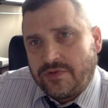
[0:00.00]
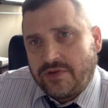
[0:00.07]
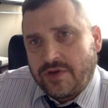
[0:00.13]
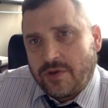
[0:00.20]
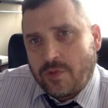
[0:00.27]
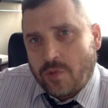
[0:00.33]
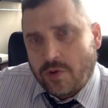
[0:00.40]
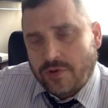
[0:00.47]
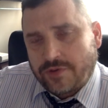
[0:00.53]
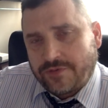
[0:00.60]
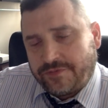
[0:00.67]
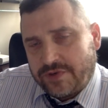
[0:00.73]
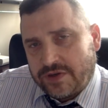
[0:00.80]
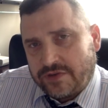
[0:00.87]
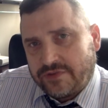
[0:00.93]
uh, work the
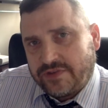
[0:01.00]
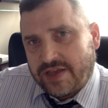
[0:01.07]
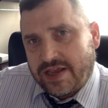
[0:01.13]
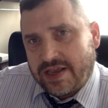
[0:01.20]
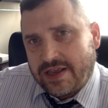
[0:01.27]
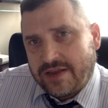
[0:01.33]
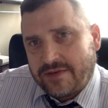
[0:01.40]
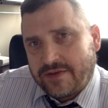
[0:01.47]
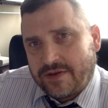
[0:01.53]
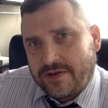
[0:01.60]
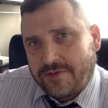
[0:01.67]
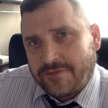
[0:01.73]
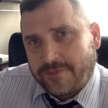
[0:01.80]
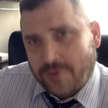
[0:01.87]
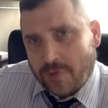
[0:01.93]
field day
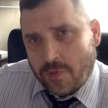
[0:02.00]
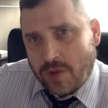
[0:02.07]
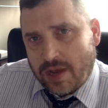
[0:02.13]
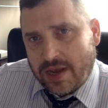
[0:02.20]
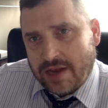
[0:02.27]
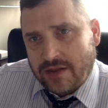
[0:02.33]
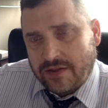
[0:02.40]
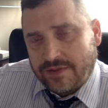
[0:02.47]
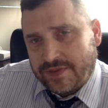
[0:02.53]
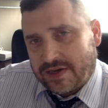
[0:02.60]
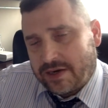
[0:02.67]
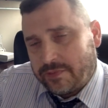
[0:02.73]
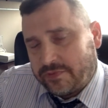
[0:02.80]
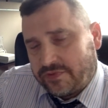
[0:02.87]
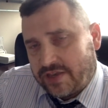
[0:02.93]
uh, for a while, and then
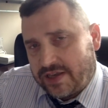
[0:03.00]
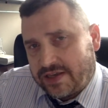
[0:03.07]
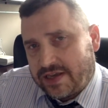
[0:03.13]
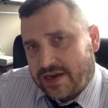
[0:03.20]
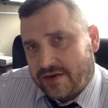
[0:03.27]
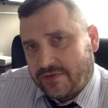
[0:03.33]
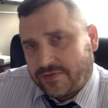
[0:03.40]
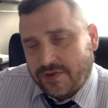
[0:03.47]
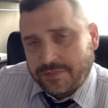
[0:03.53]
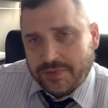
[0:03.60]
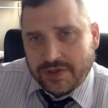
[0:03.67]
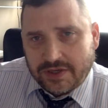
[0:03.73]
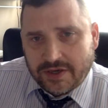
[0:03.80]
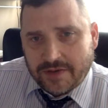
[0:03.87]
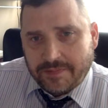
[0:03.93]
I would take care of
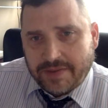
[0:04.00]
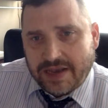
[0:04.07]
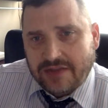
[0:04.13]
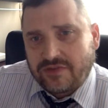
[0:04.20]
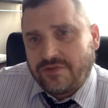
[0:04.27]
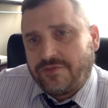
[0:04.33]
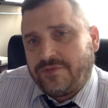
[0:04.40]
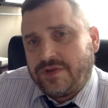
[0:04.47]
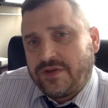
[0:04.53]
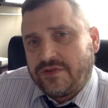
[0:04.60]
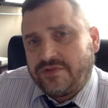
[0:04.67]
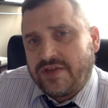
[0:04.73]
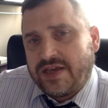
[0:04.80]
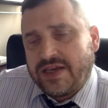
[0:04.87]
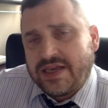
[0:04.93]
something, come back to
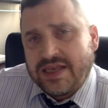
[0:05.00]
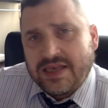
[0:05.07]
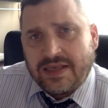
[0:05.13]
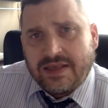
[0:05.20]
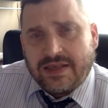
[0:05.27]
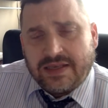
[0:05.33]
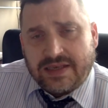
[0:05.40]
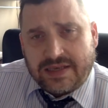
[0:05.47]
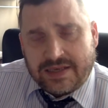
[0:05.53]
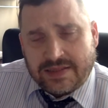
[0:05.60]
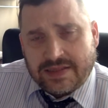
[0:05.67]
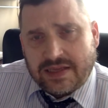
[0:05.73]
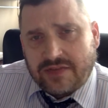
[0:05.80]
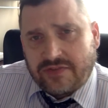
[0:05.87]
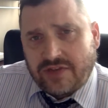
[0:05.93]
field day.
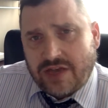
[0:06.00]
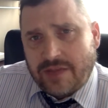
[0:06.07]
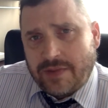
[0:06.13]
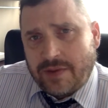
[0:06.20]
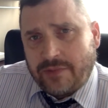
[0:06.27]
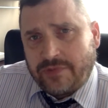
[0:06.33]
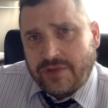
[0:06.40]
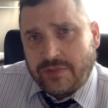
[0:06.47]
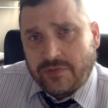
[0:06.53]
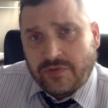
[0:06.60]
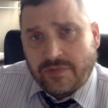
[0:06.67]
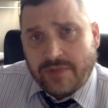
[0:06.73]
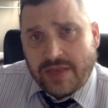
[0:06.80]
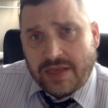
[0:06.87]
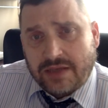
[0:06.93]
In that time, I was able
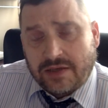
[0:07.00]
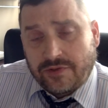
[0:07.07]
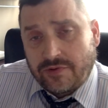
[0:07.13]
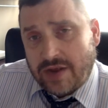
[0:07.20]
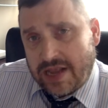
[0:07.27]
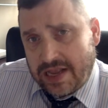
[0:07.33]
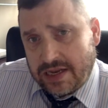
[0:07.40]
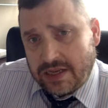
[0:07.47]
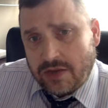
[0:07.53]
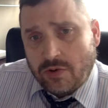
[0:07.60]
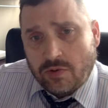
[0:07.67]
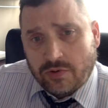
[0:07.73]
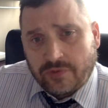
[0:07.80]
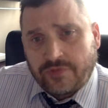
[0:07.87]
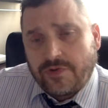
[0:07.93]
to make another 80
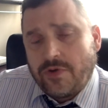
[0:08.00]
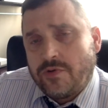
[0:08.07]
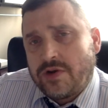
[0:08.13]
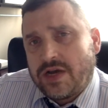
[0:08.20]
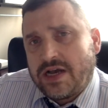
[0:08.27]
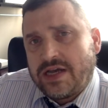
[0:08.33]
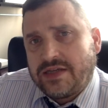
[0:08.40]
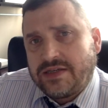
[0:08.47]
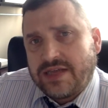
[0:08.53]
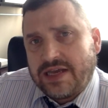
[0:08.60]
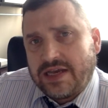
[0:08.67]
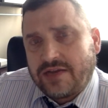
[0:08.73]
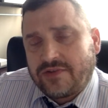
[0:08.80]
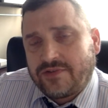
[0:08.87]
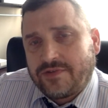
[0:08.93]
or so
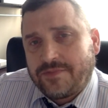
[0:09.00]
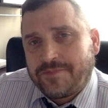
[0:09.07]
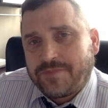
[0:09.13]
contacts.